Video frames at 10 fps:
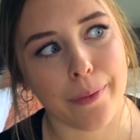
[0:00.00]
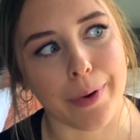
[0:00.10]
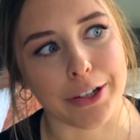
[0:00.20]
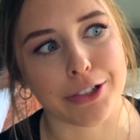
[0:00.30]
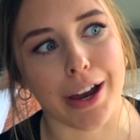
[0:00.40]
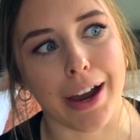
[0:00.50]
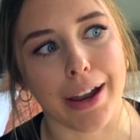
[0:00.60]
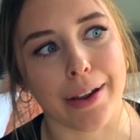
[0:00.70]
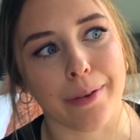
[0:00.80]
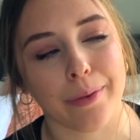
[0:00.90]
which
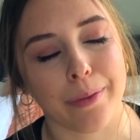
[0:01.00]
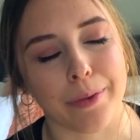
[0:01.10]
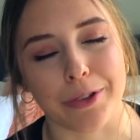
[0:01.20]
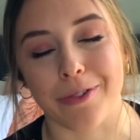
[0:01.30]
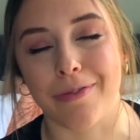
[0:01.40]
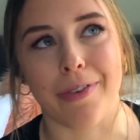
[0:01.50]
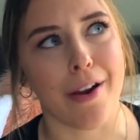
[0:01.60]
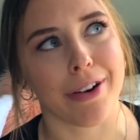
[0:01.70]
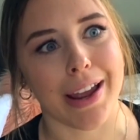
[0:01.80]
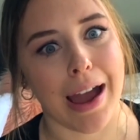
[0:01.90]
I was
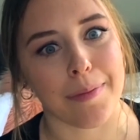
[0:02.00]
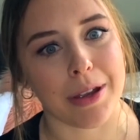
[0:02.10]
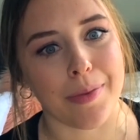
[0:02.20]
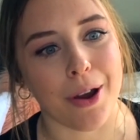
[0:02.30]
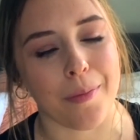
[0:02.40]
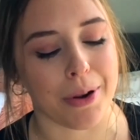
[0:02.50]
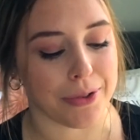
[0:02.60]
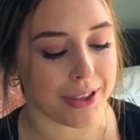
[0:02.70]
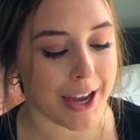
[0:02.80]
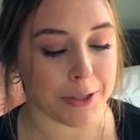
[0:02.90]
very happy about, but it
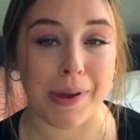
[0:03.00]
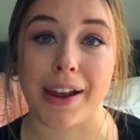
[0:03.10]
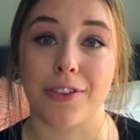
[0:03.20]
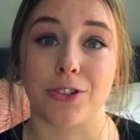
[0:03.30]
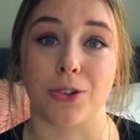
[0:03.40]
was the last bag in the